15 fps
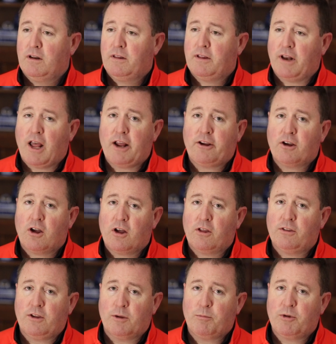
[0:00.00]
that I
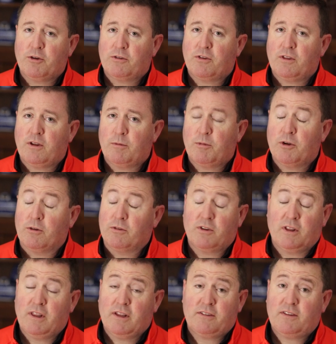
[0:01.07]
call the abuse of the abused.
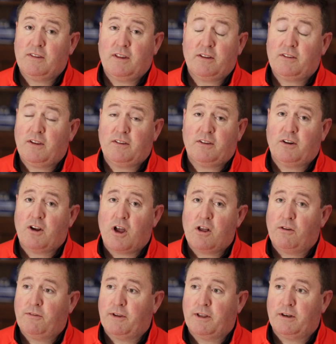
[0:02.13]
And this isn't
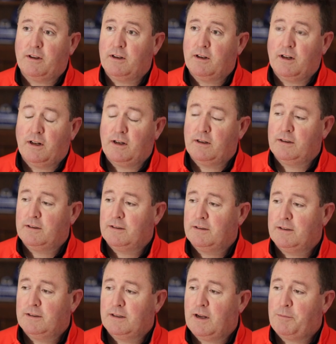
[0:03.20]
all of it.
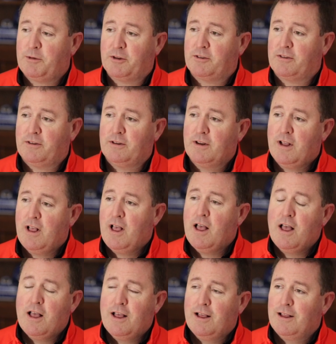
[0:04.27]
I'm just,
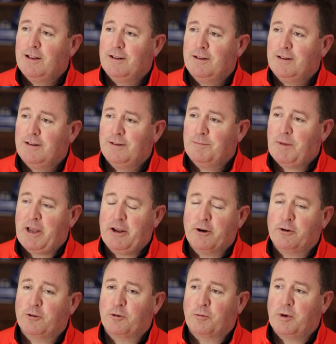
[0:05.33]
my
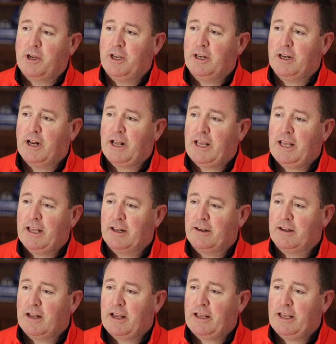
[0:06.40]
ears are ringing and I
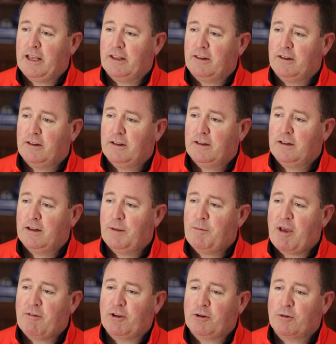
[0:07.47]
can't, I'm
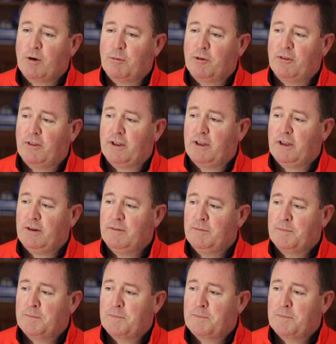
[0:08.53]
having trouble thinking.